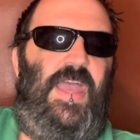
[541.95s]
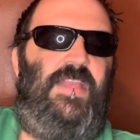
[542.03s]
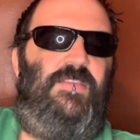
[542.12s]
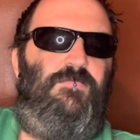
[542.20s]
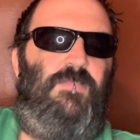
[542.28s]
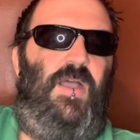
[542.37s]

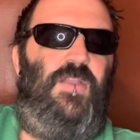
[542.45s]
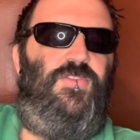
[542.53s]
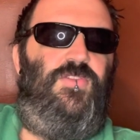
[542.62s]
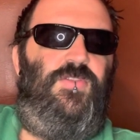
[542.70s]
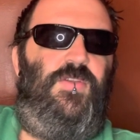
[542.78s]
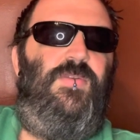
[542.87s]
as
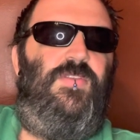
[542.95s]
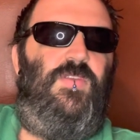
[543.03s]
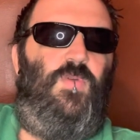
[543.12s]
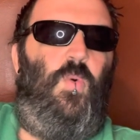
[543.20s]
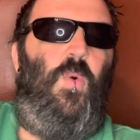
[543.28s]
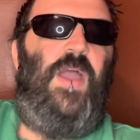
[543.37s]
much, there is
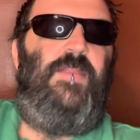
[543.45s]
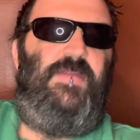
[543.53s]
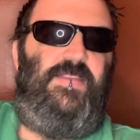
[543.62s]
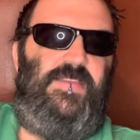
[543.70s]
quite a bit of